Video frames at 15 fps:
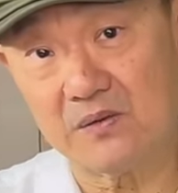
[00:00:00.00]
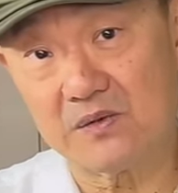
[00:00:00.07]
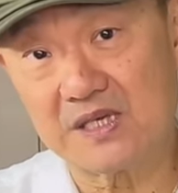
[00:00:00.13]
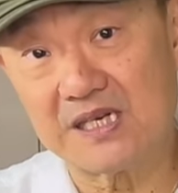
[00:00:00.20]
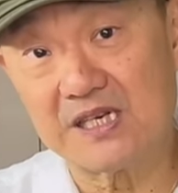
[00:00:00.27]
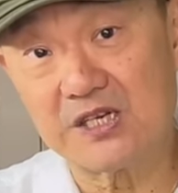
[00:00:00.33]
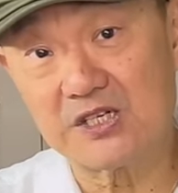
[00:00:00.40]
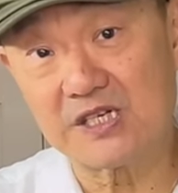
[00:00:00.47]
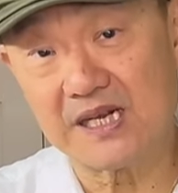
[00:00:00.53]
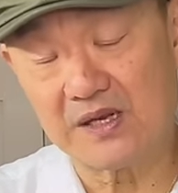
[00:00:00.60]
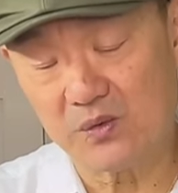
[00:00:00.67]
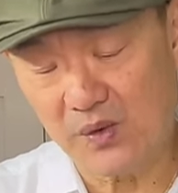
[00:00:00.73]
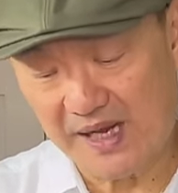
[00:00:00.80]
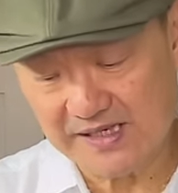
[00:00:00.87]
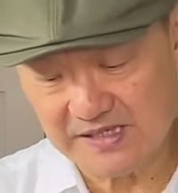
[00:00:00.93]
conditioning
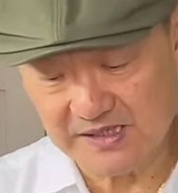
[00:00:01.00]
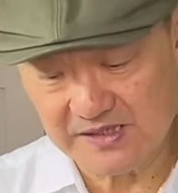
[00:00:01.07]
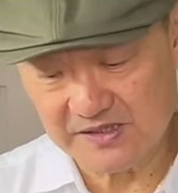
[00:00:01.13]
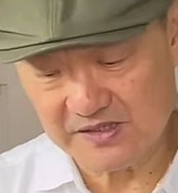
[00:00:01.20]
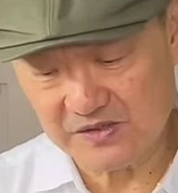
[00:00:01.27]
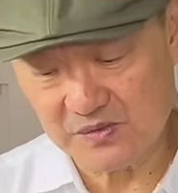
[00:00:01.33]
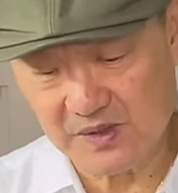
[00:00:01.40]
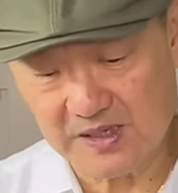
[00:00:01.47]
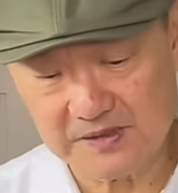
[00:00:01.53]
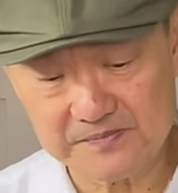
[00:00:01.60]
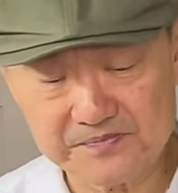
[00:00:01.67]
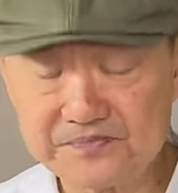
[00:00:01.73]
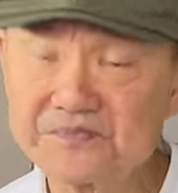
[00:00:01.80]
and waxing this as well.